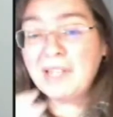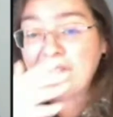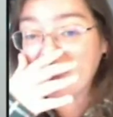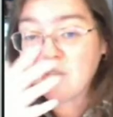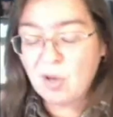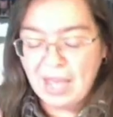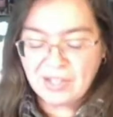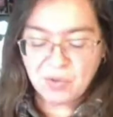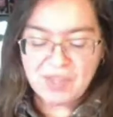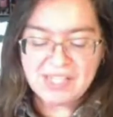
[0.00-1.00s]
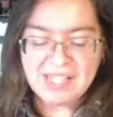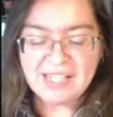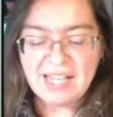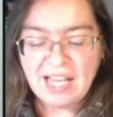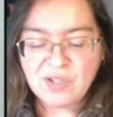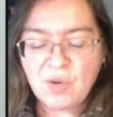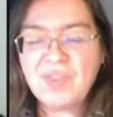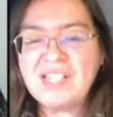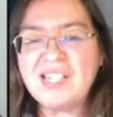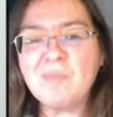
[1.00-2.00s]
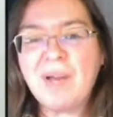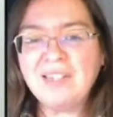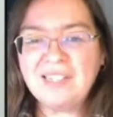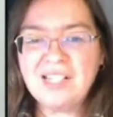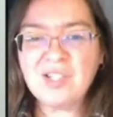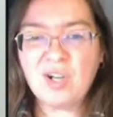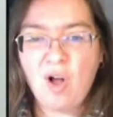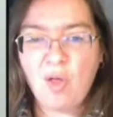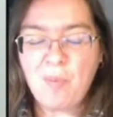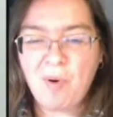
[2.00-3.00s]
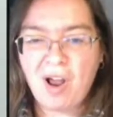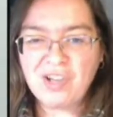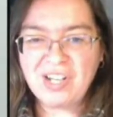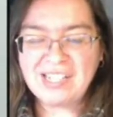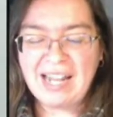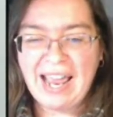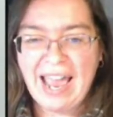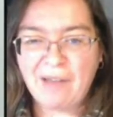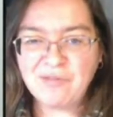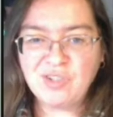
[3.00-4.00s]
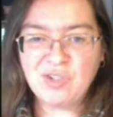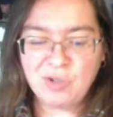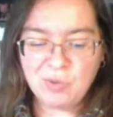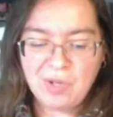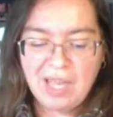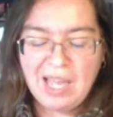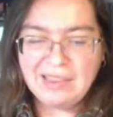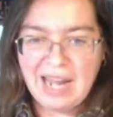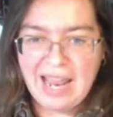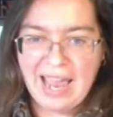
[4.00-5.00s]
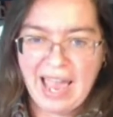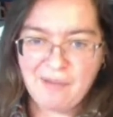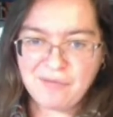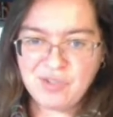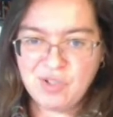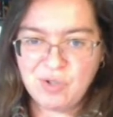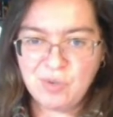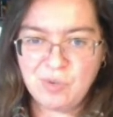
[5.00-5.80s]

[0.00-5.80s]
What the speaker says: this is my list on all the projects that I have to do, that I have to